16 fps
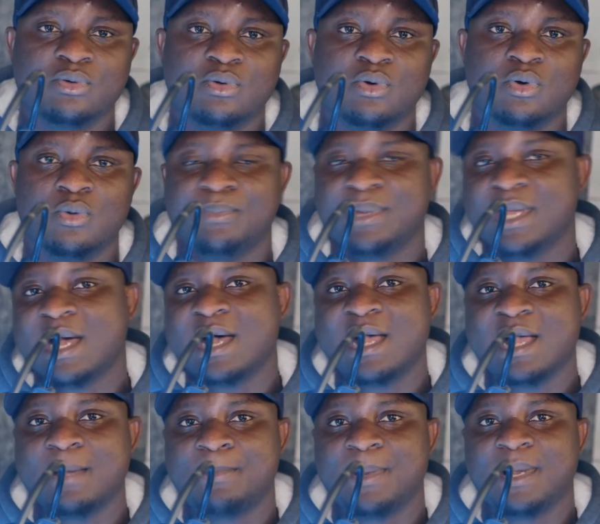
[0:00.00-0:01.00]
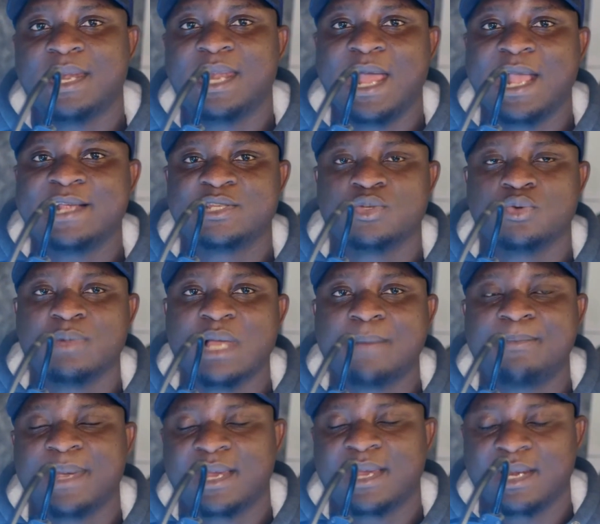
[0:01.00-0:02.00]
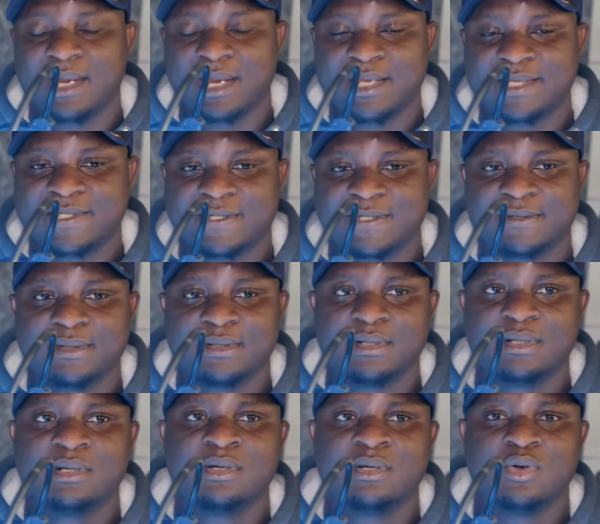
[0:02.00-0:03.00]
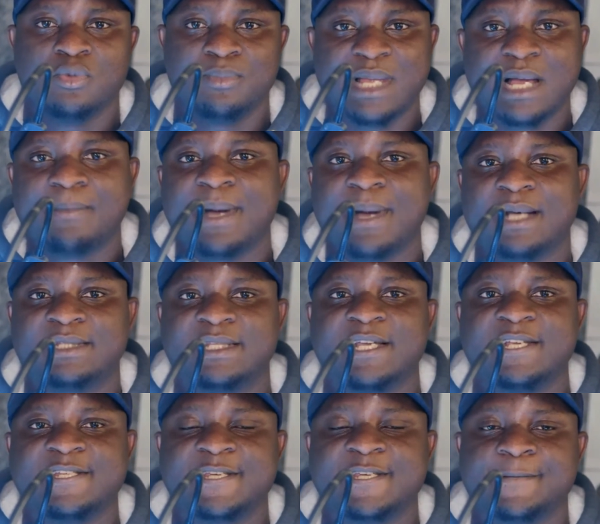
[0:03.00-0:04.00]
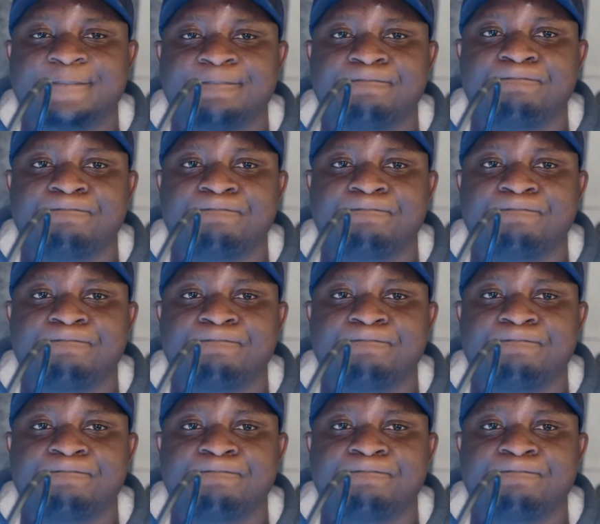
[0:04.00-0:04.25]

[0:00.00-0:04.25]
obia epe likes obia pe clicks obia pe attention